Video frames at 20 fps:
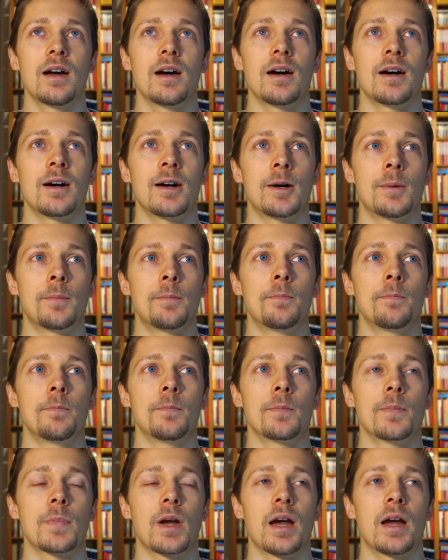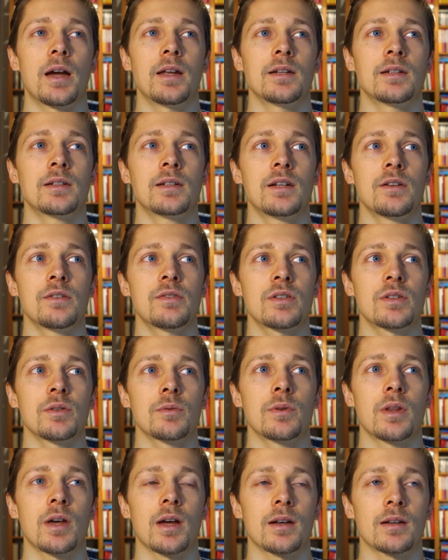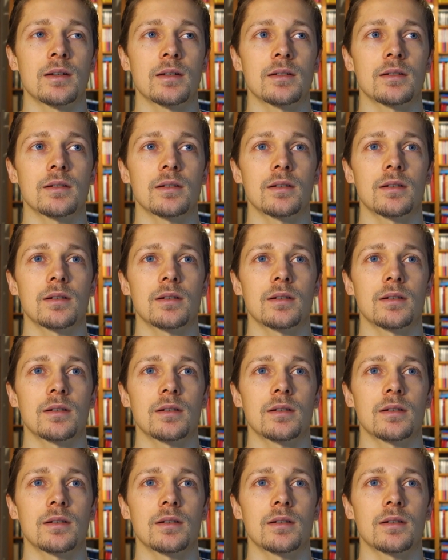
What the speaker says: And it gives you that